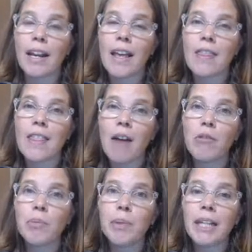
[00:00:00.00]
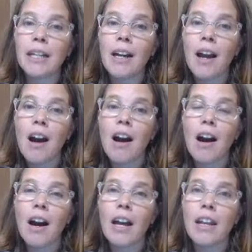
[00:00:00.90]
And that will be
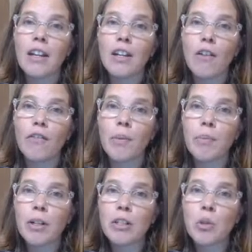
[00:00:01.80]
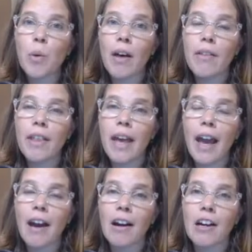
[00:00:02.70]
on November 12th
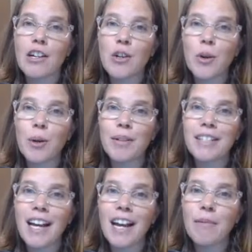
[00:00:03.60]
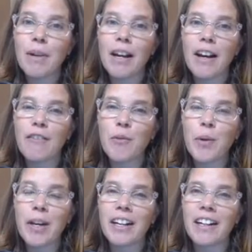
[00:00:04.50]
at our normal time of
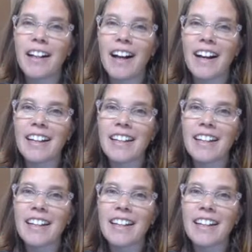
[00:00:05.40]
1 o'clock.